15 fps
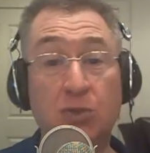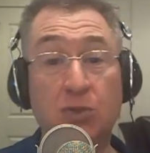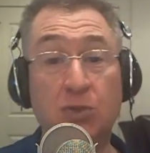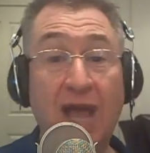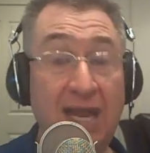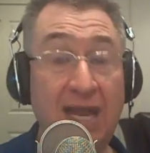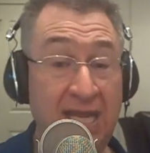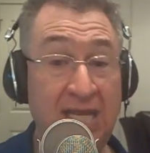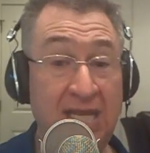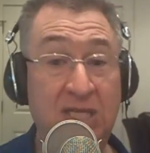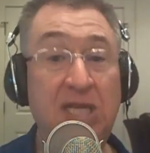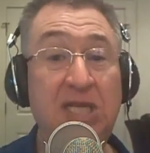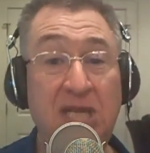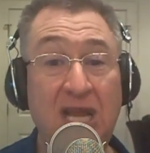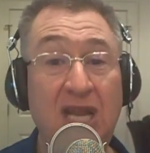righties.
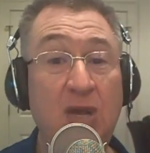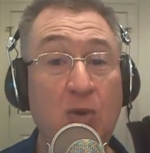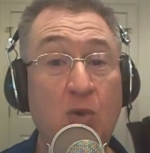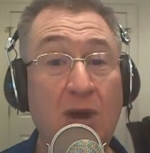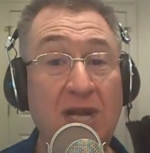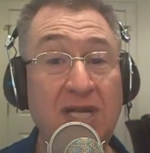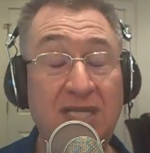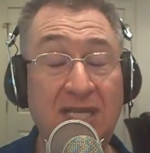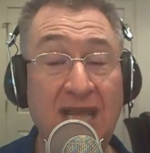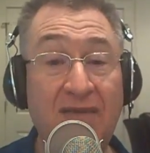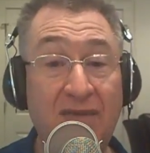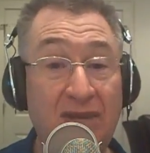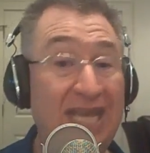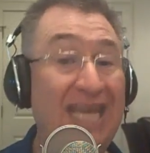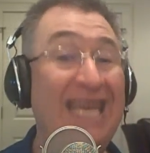He's hitting
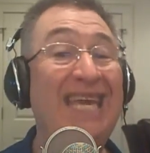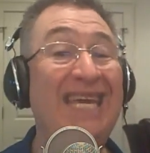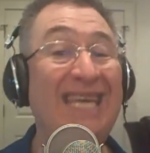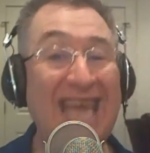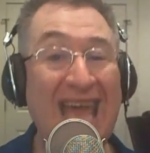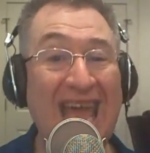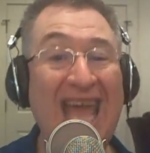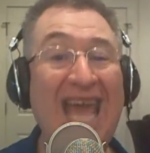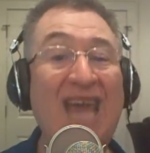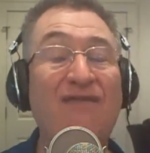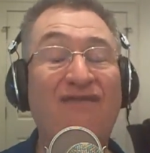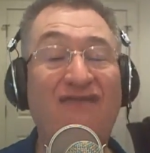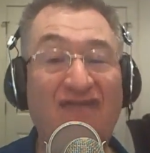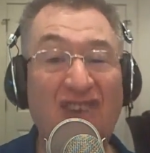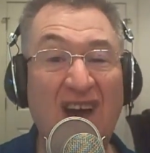170. He can't
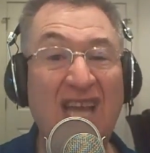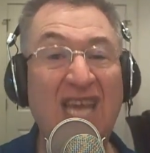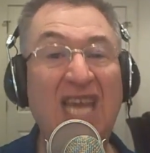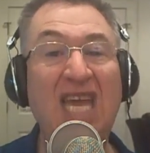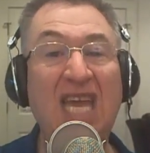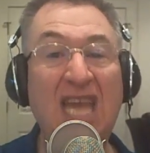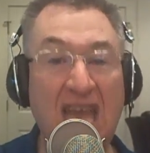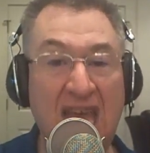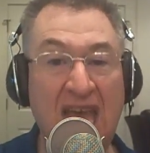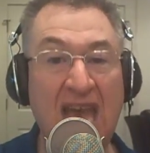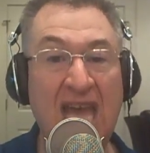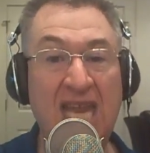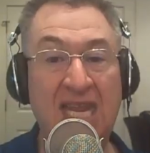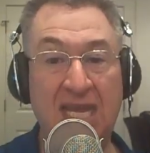fucking hit.